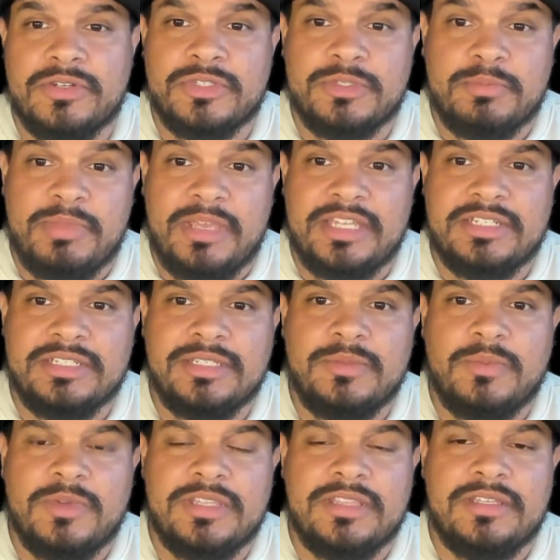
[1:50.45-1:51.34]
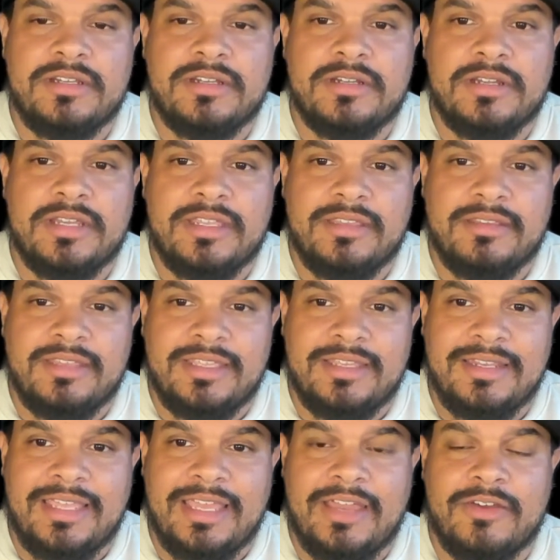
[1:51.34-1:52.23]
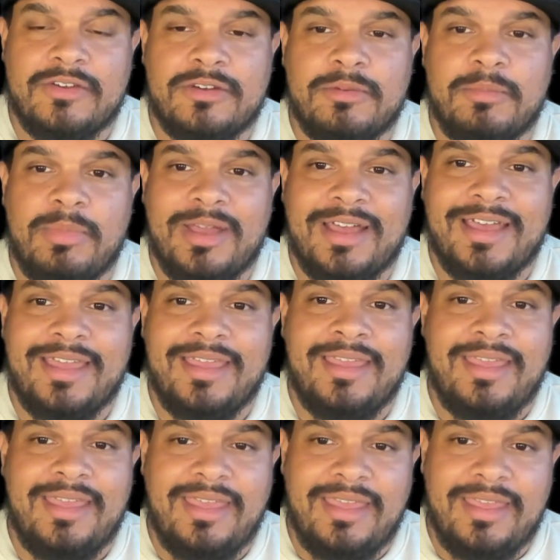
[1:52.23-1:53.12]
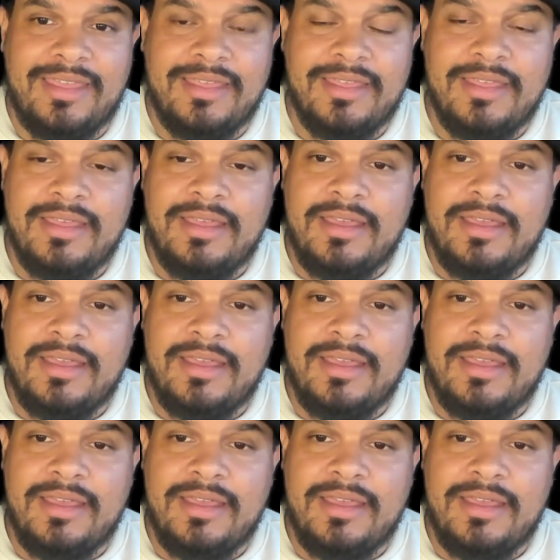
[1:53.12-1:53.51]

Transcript: especially when they're encountered by a